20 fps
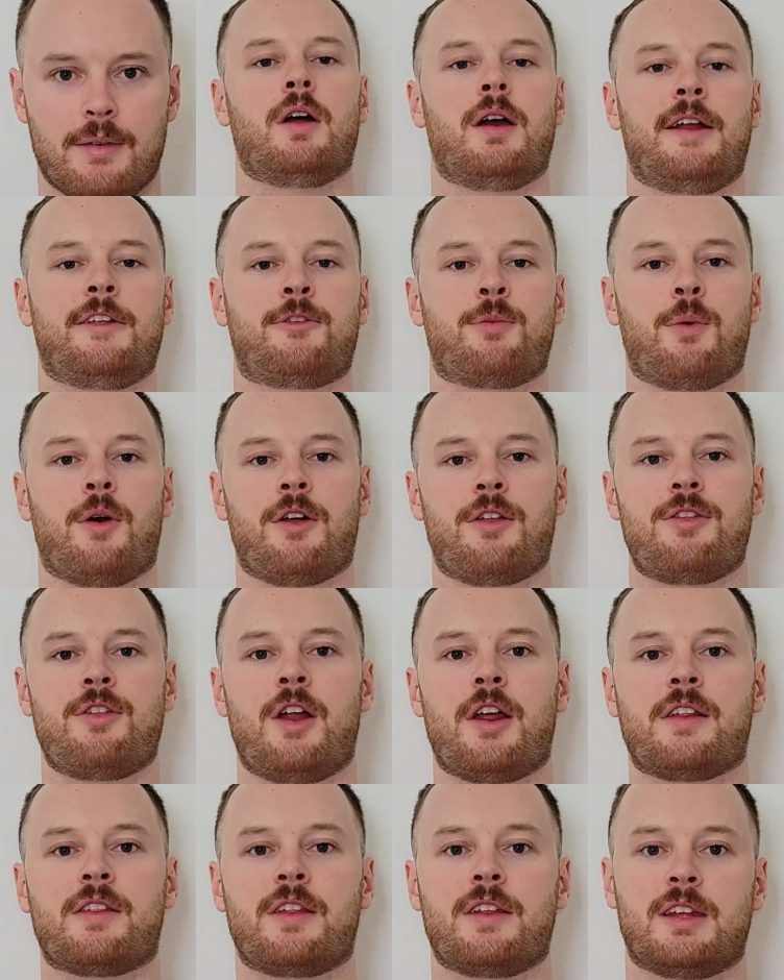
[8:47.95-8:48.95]
It's worth
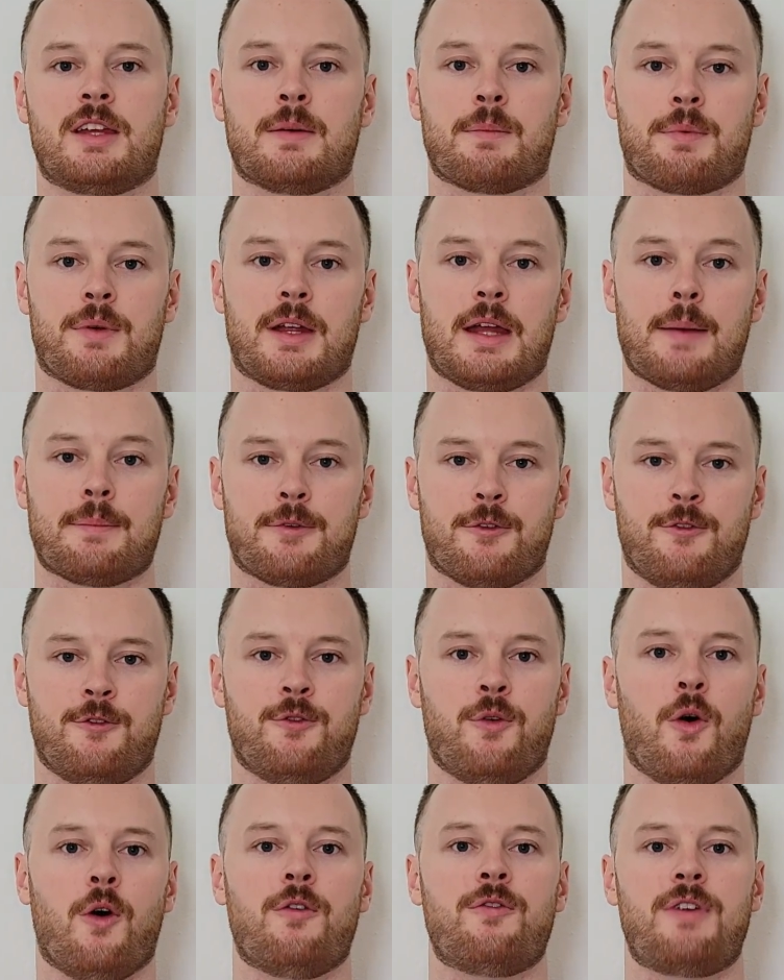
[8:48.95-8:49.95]
noting that you can bring up to
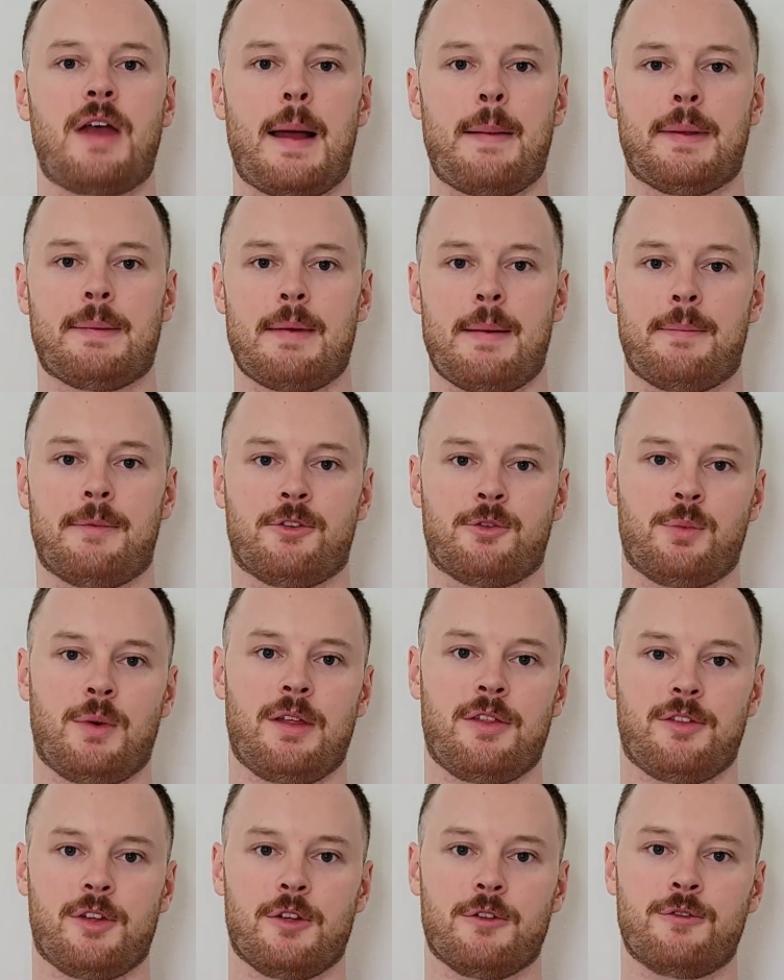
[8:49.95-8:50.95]
4 family members
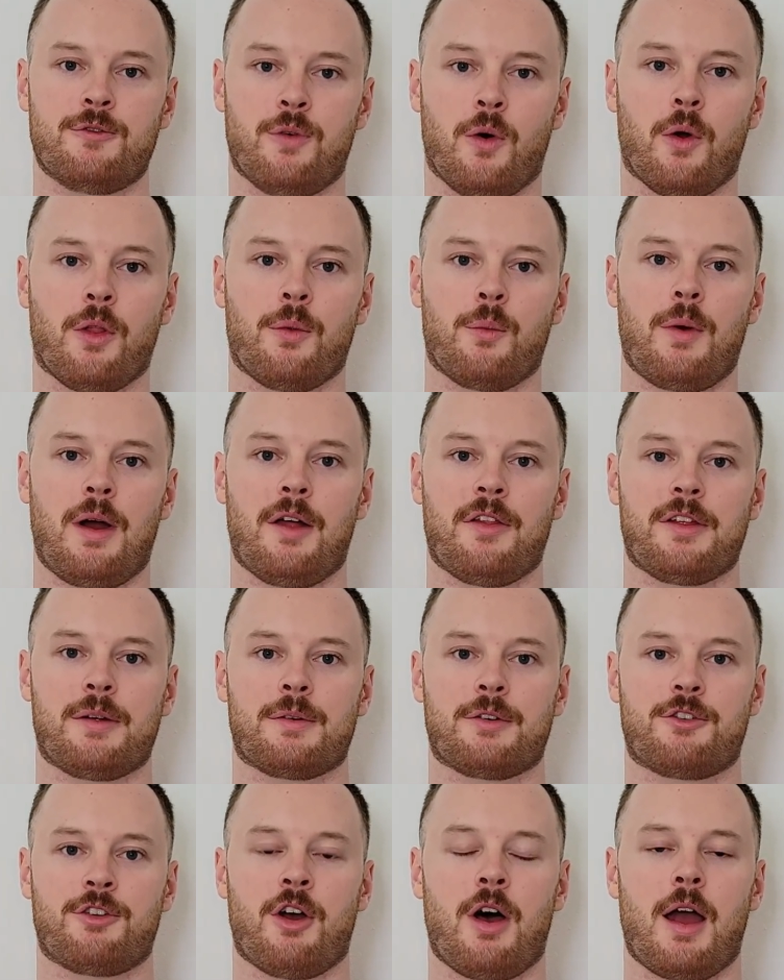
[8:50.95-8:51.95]
with you for the wealthy
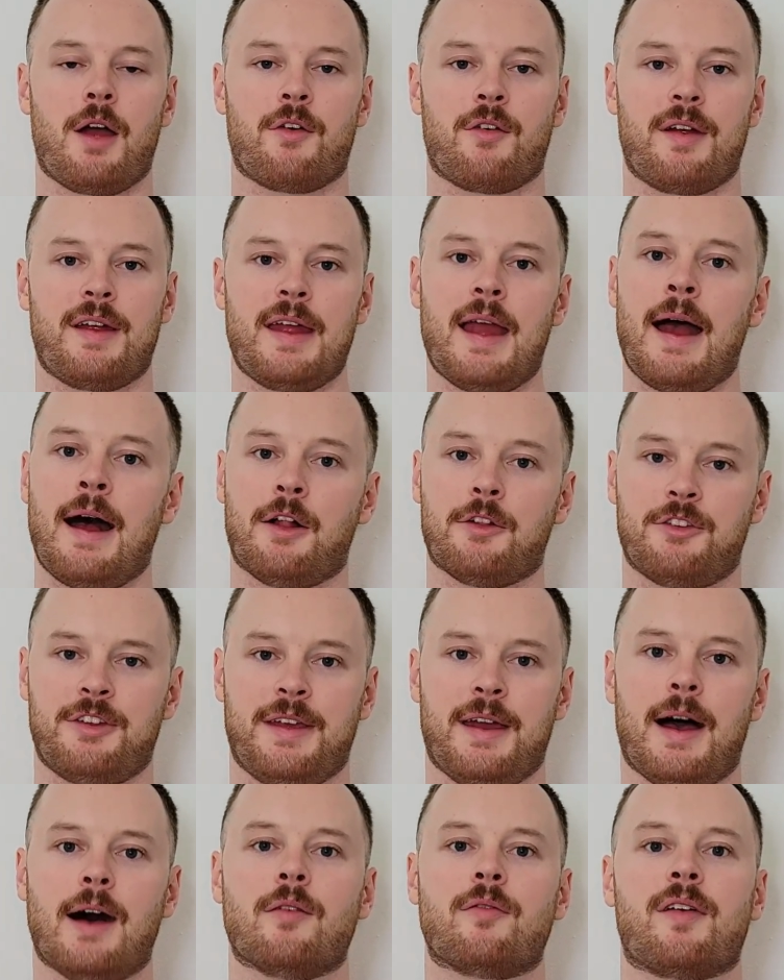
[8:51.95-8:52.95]
retiree
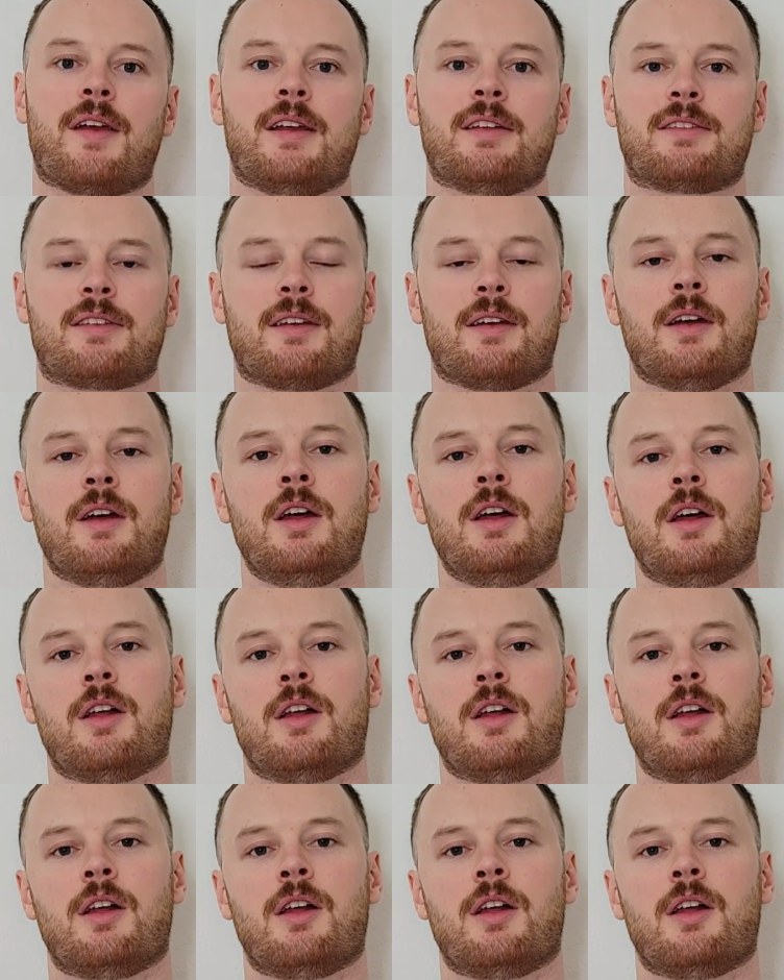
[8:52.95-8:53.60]
LTR visa.